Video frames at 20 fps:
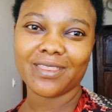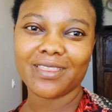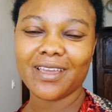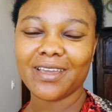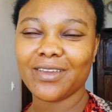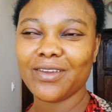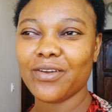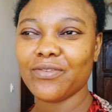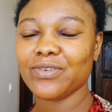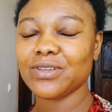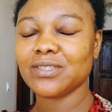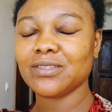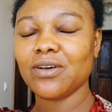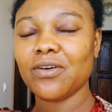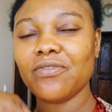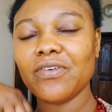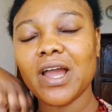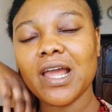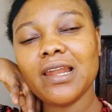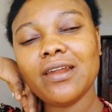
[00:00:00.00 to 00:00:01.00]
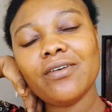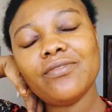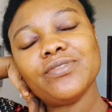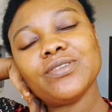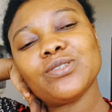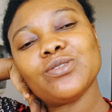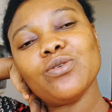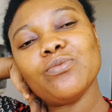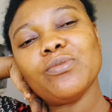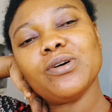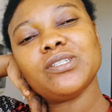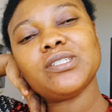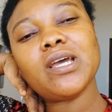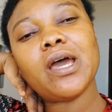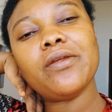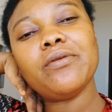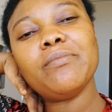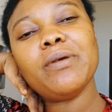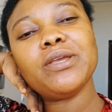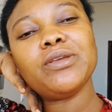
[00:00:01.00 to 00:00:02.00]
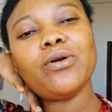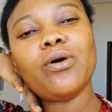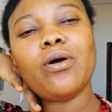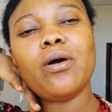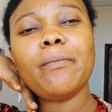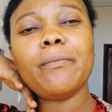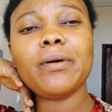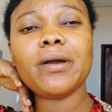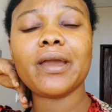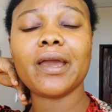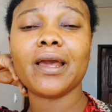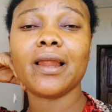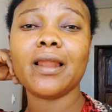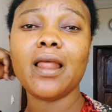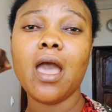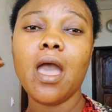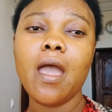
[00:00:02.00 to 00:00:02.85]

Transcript: Take care of yourself. I love you so much. I remain your humble girl,